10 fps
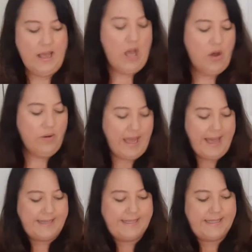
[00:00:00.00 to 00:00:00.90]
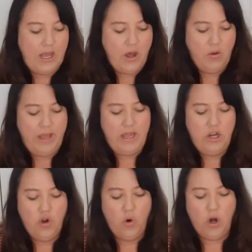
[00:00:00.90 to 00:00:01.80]
Okay, so in
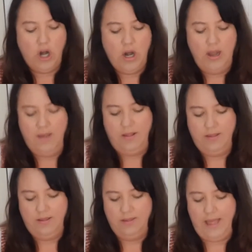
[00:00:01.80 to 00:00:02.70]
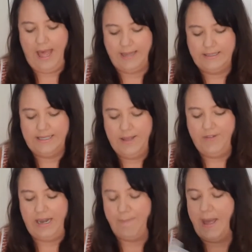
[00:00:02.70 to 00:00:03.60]
your
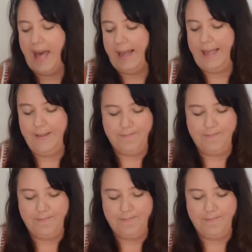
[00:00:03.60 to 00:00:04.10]
activity packet,